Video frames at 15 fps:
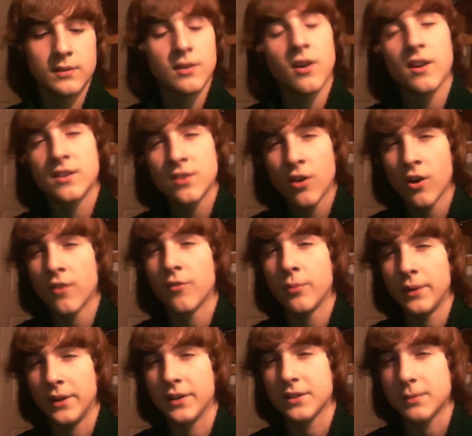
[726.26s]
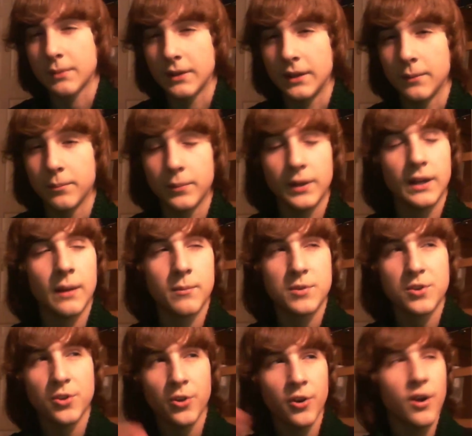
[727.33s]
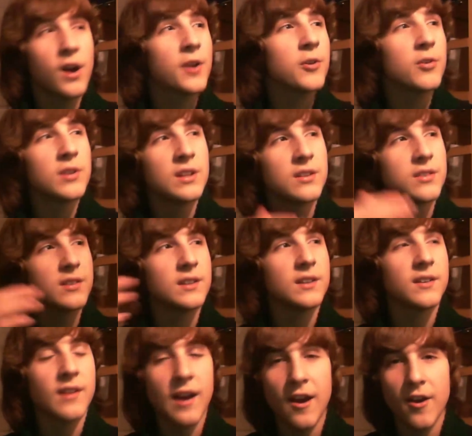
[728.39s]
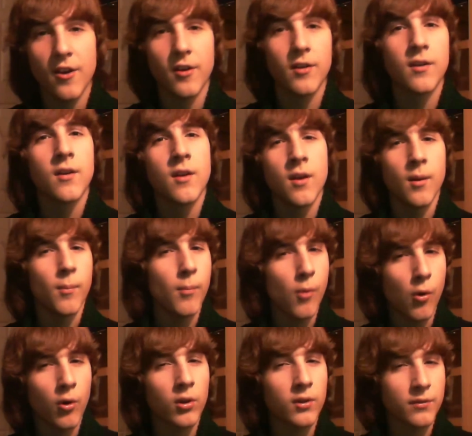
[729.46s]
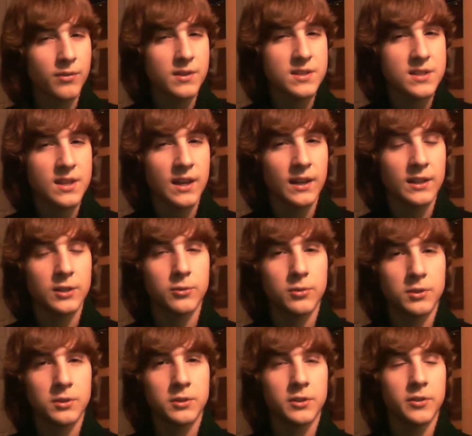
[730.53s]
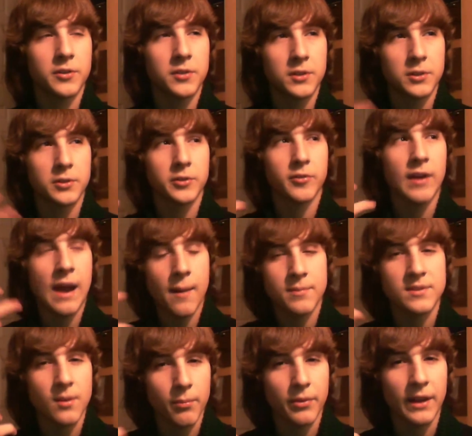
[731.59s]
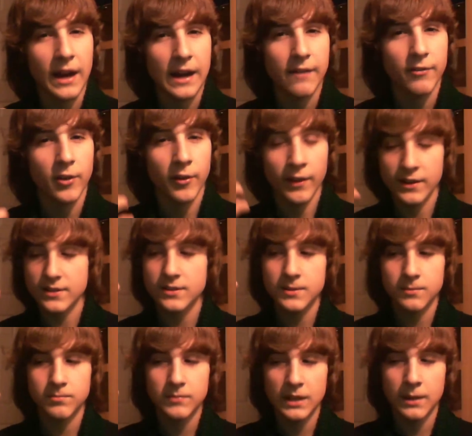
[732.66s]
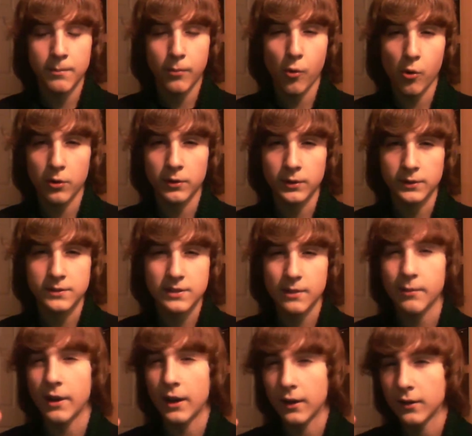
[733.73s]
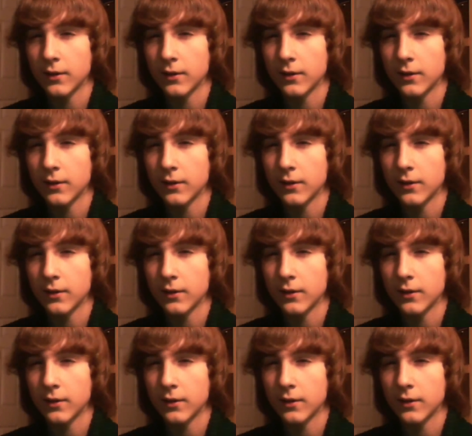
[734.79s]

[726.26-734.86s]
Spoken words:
it's hard for me to explain, but I'm sure underneath the entire moral of this thing, you can grab something out of there that's important and semi